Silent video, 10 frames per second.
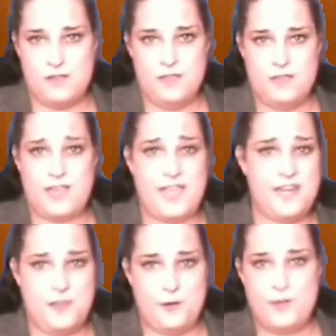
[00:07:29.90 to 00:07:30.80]
I
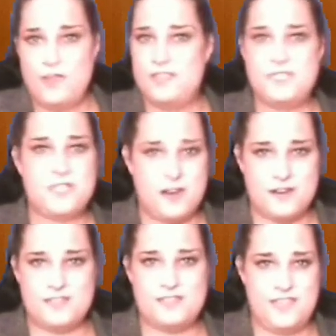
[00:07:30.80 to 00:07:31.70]
know, it's hard to
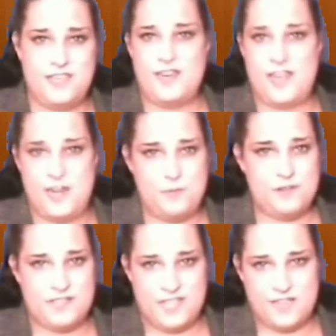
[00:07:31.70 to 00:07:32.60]
see at any
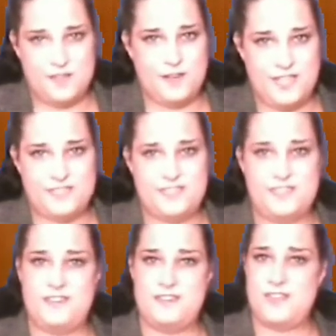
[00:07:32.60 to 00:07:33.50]
particular instant in
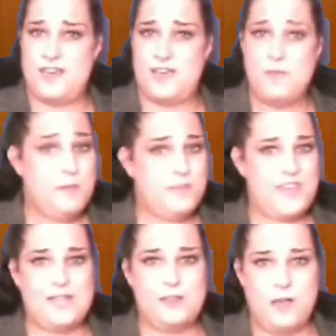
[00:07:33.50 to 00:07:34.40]
time, but that
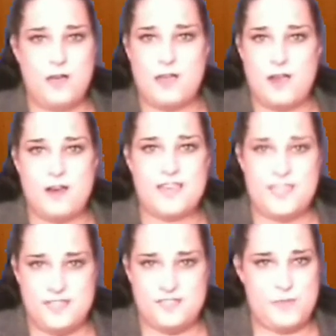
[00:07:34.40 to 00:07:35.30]
long arc is
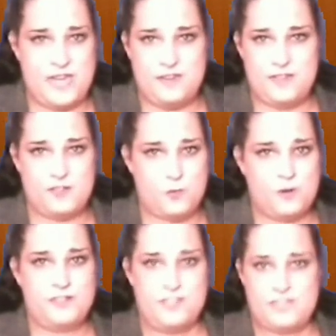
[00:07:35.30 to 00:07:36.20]
bending toward
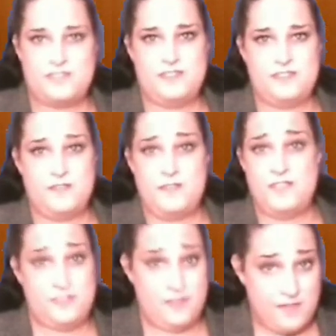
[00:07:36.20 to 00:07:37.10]
justice in this
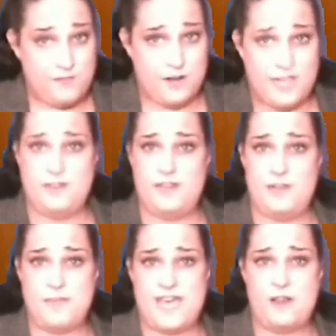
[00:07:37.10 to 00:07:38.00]
never-ending
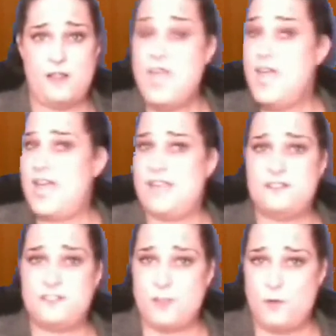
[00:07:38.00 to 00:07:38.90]
battle, and
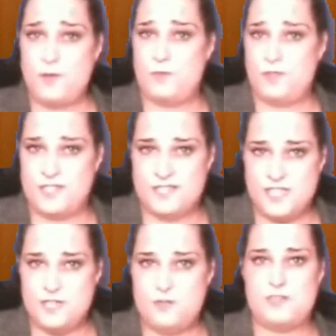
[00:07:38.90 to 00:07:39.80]
so it will continue
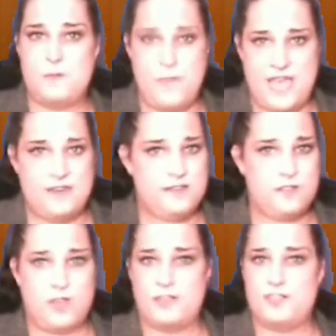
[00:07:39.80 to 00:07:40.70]
to bend as long
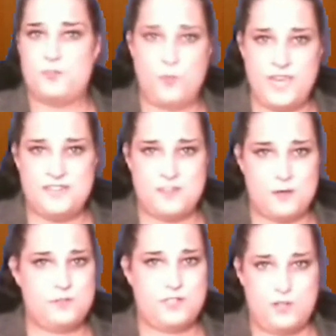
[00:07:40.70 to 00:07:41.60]
as we don't
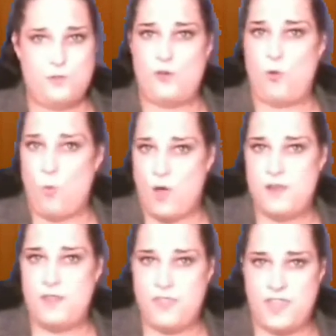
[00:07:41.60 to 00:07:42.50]
do the one
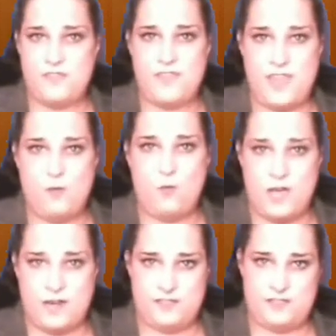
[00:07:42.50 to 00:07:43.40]
thing they want
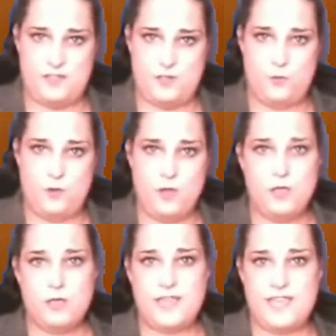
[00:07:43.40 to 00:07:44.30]
us to:
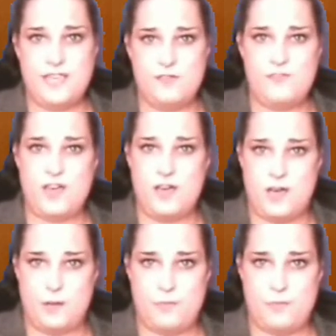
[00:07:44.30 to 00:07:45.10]
give up.